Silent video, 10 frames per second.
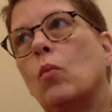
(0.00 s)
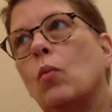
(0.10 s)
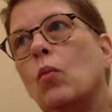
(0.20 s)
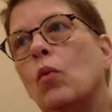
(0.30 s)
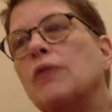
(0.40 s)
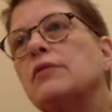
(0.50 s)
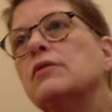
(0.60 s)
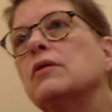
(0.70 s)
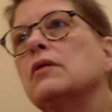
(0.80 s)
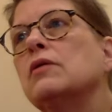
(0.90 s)

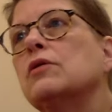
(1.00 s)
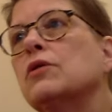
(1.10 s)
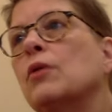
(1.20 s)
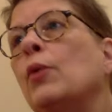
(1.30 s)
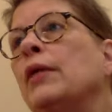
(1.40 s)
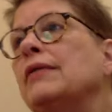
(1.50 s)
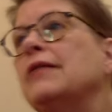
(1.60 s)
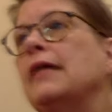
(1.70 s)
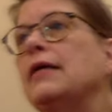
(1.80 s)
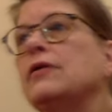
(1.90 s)
once someone
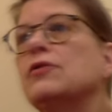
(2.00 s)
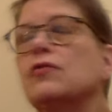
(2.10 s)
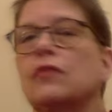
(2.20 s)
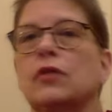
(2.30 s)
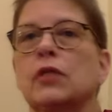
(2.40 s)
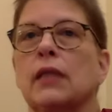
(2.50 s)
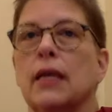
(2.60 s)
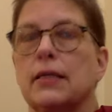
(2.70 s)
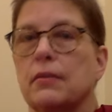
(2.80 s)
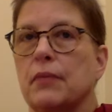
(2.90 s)
attains full
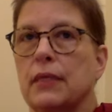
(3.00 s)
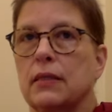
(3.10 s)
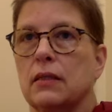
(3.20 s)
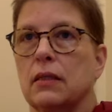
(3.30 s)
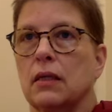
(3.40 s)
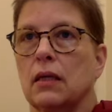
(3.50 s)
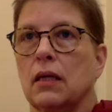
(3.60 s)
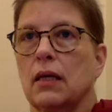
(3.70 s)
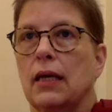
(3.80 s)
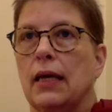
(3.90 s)
enlightenment,
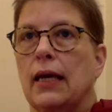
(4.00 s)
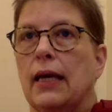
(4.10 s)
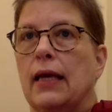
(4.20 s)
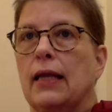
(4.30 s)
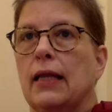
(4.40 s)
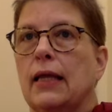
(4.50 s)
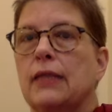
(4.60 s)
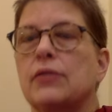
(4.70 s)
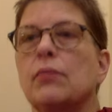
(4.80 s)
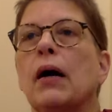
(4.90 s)

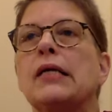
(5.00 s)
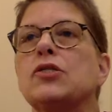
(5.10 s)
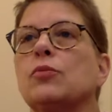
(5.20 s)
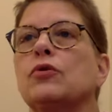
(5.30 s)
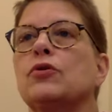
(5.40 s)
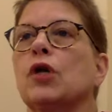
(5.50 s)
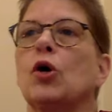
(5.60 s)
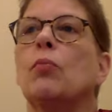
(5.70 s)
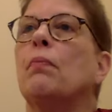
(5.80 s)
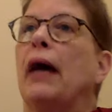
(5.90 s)
it's impossible to go
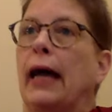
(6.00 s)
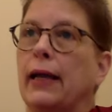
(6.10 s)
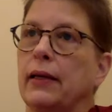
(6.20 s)
back.